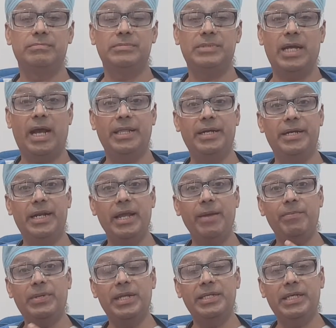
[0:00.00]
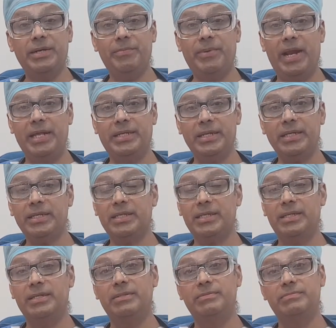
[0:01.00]
The other deep sensory branches,
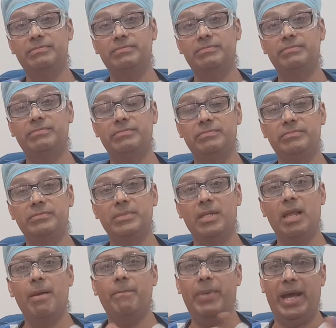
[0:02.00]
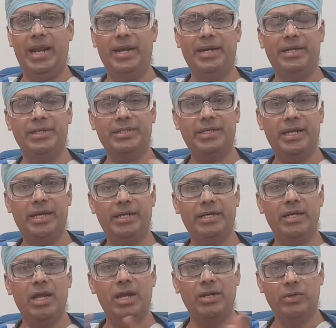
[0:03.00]
palate is
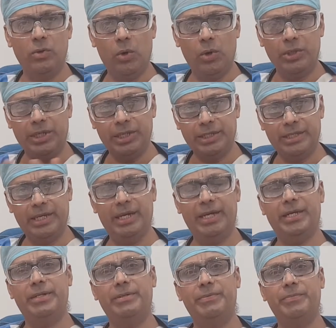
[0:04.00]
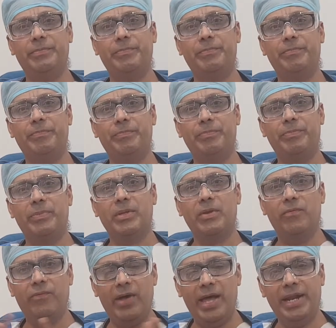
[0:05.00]
there, nose is there,
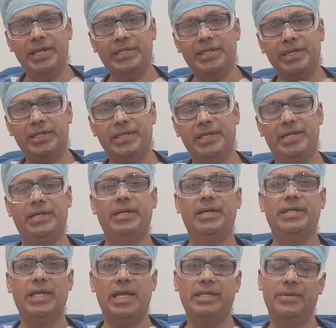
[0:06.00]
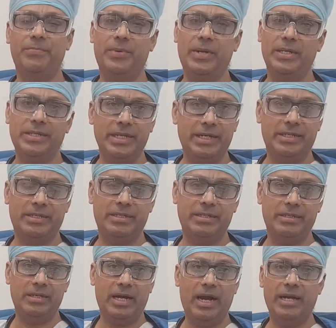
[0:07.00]
pharynx is there, it's as simple as that.
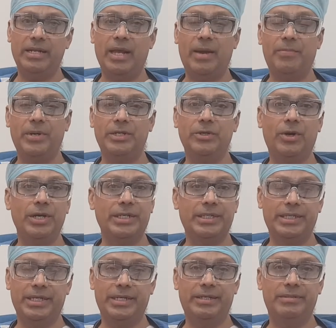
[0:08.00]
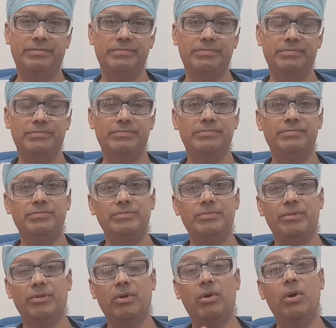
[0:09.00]
And the upper jaw is there.
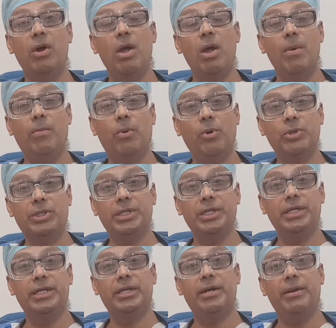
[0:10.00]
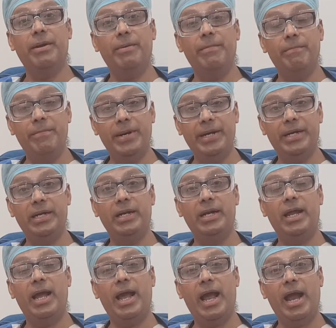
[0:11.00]
So posterior, middle,
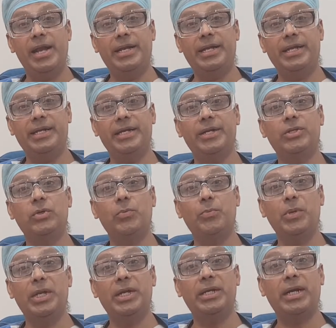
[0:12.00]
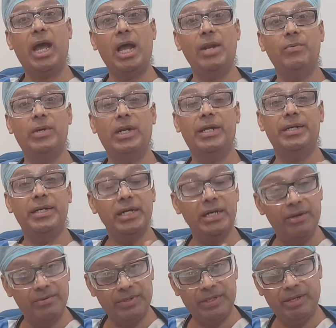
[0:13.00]
anterior, superior alveolar
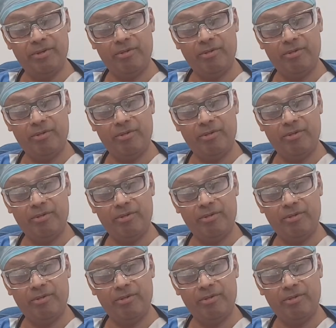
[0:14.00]
nerves.